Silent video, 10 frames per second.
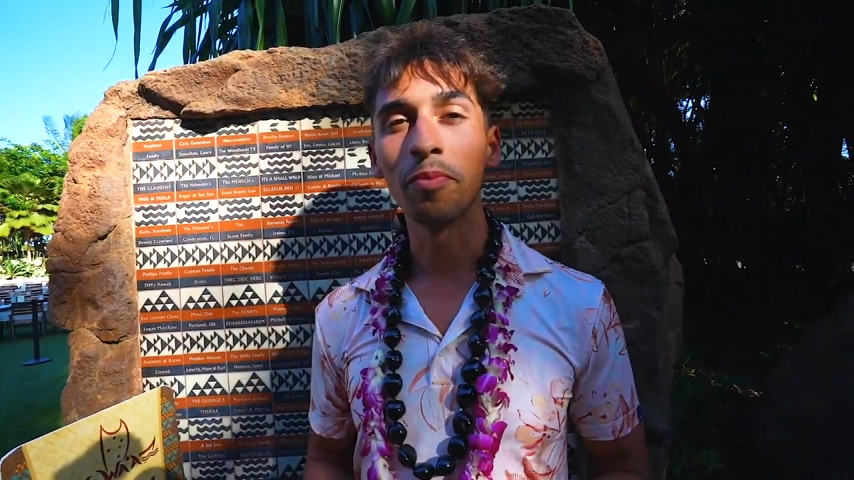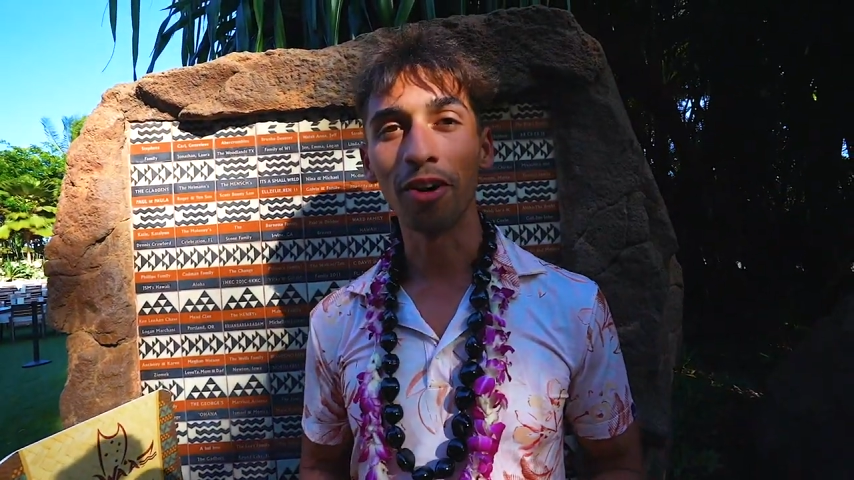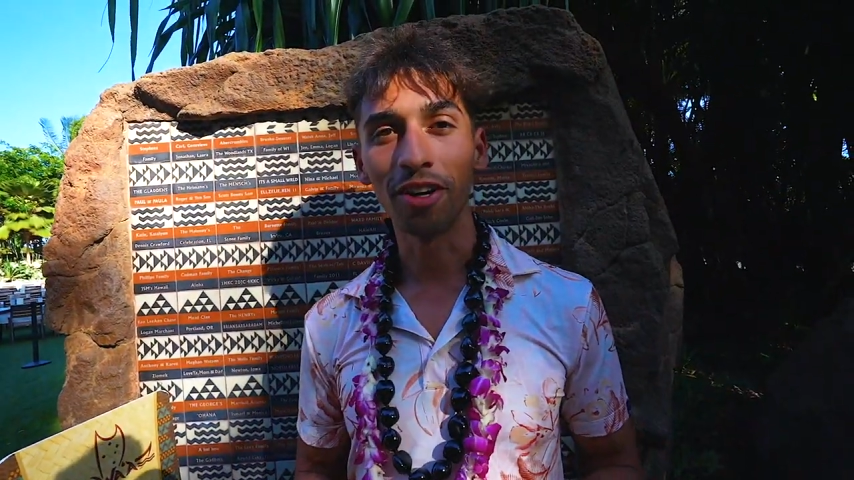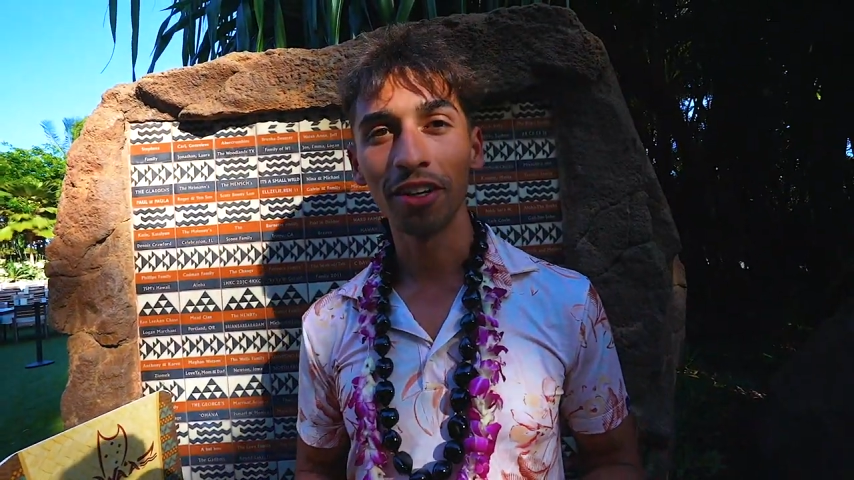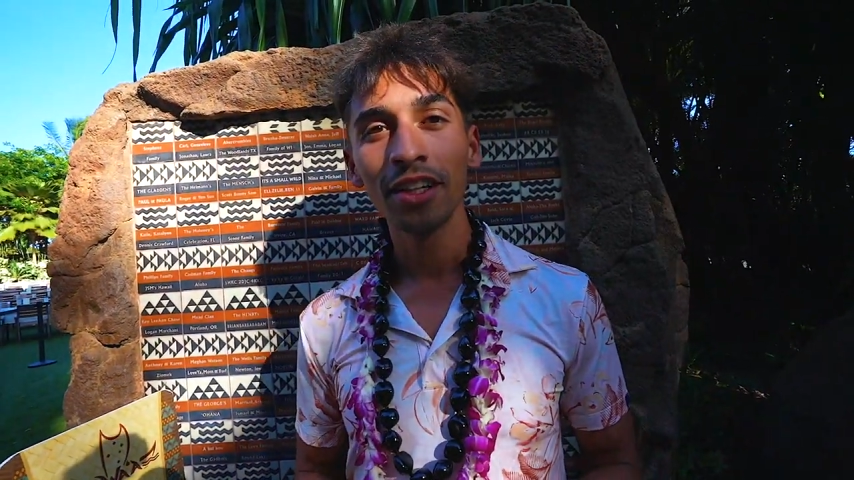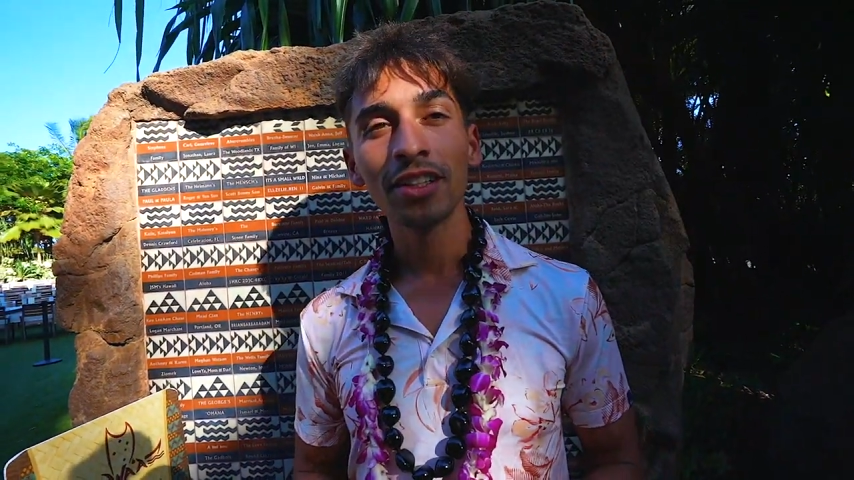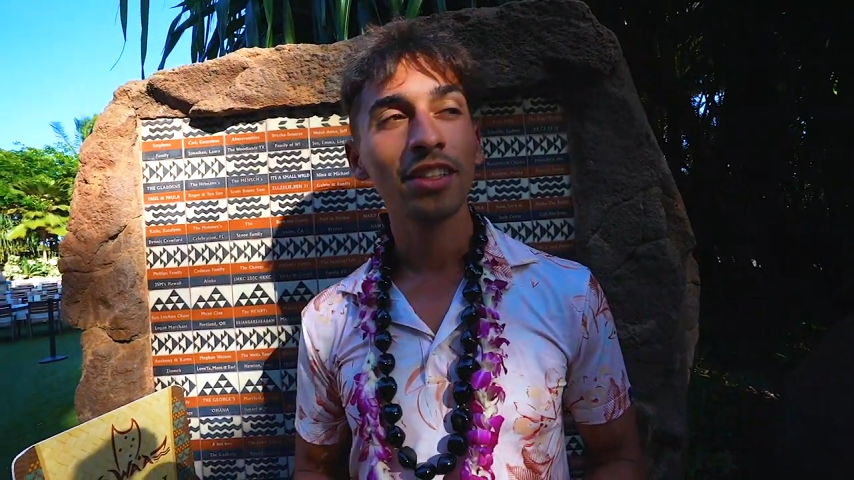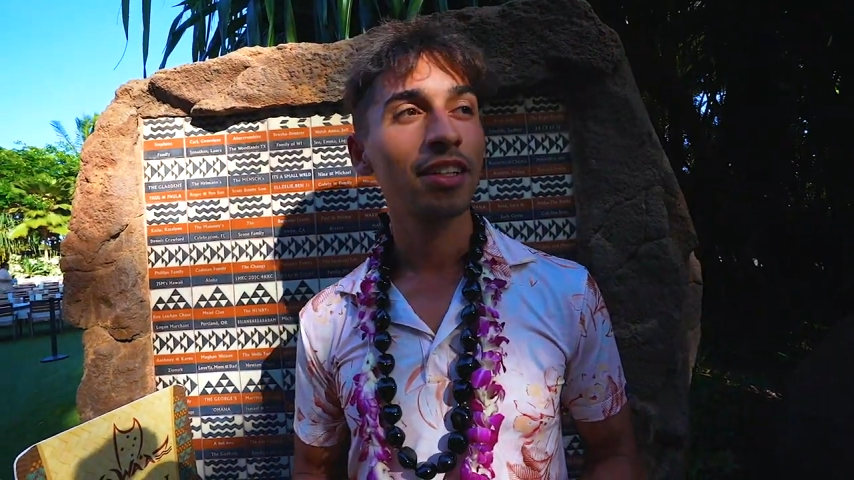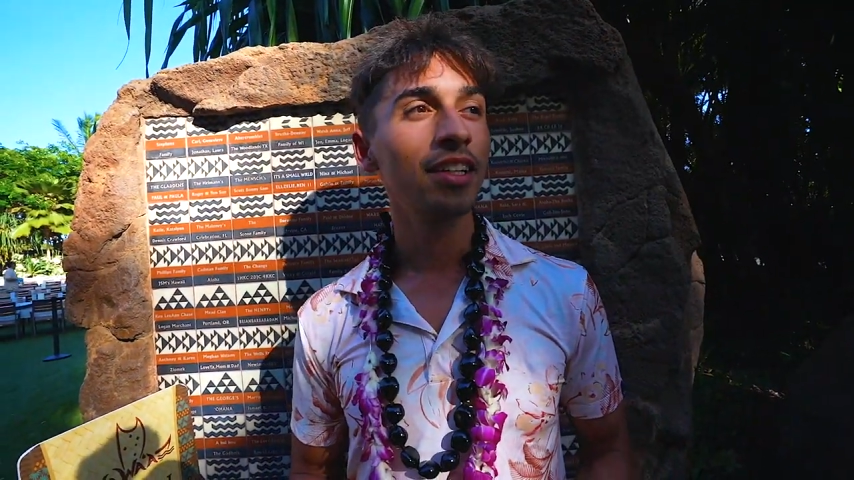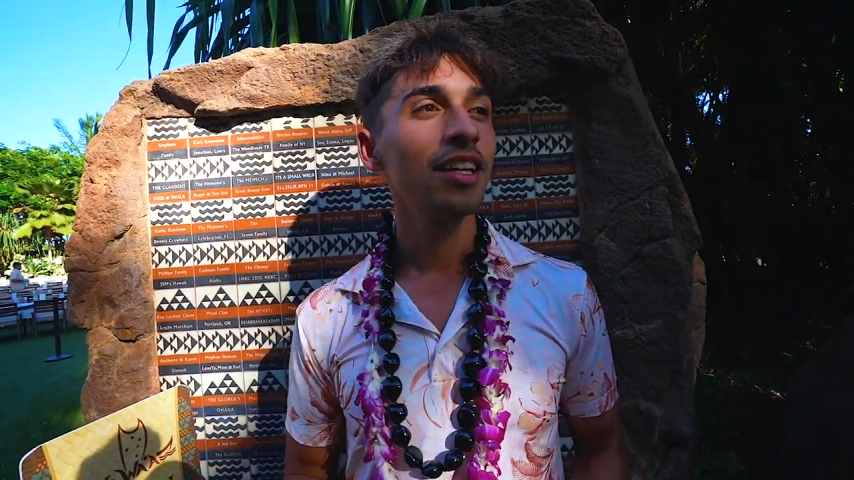bar.
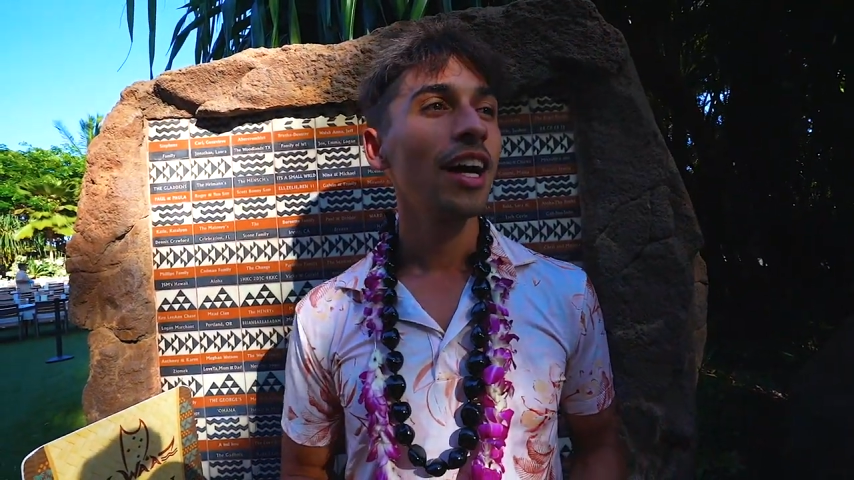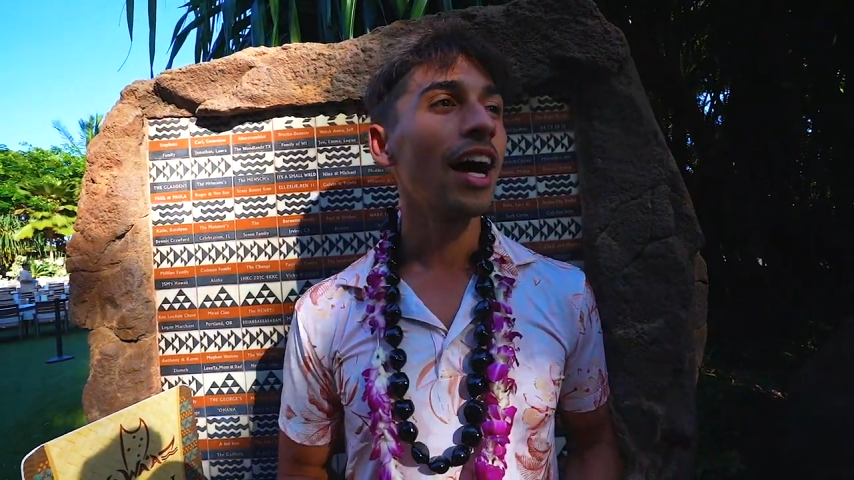Apparently.